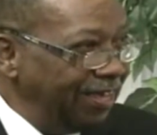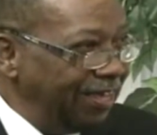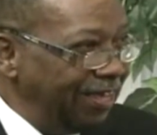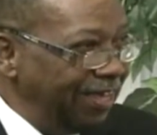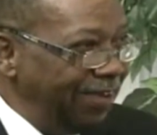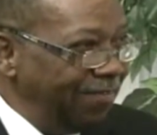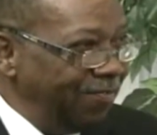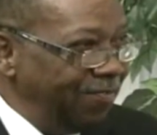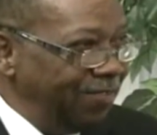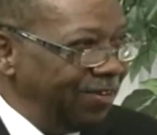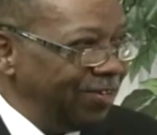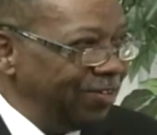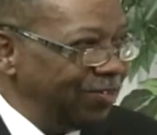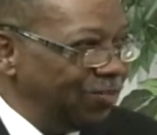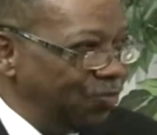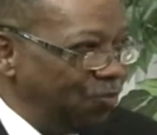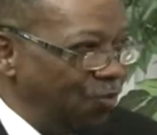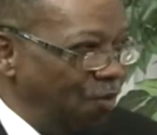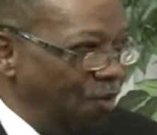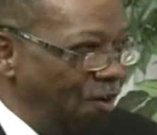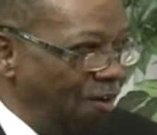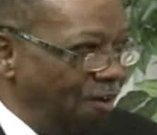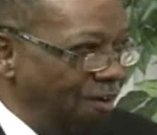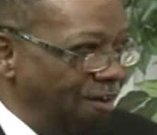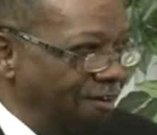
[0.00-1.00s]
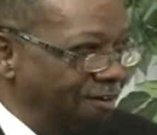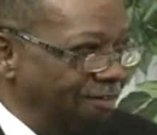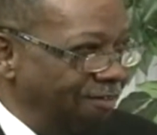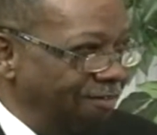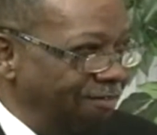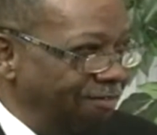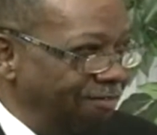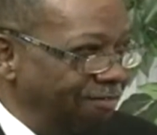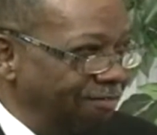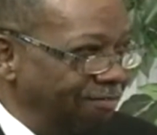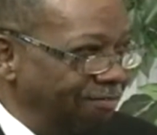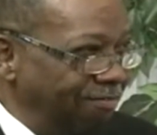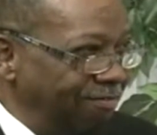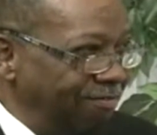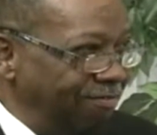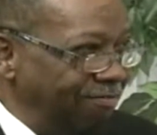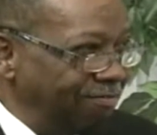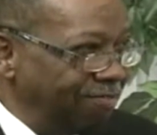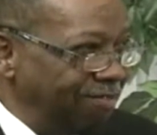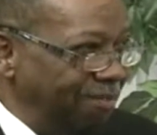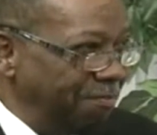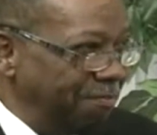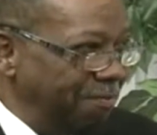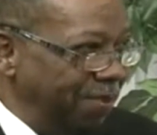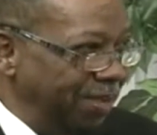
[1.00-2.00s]
given the strong
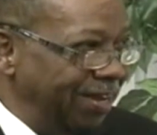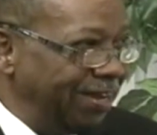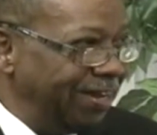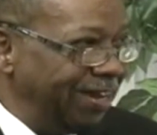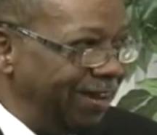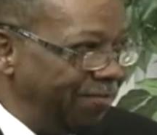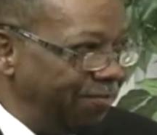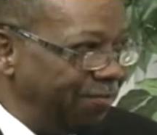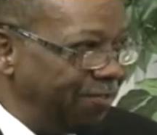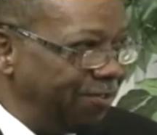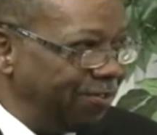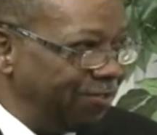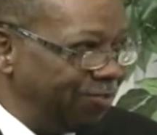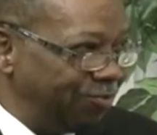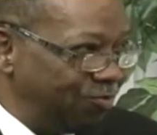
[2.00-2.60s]
the mandate for a